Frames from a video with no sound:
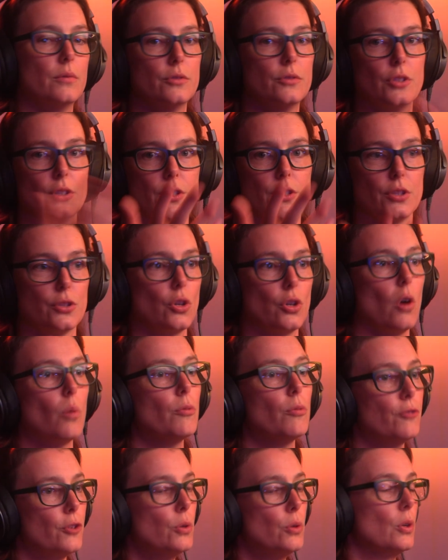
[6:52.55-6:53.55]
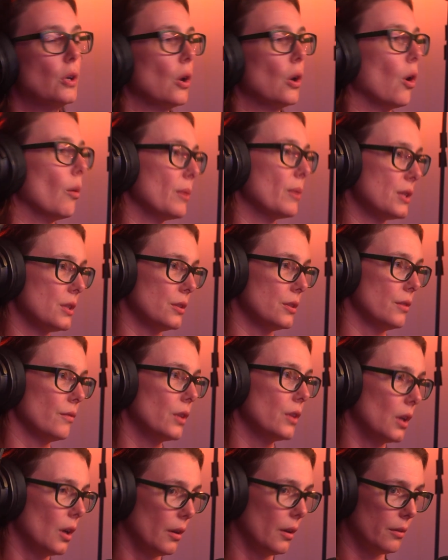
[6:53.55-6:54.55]
just the top few kilometers of
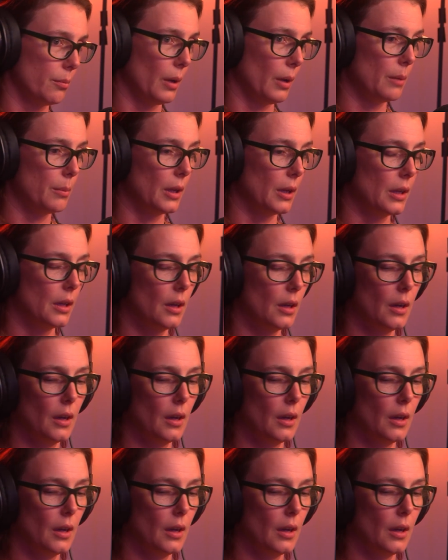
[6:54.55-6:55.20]
the earth, maybe.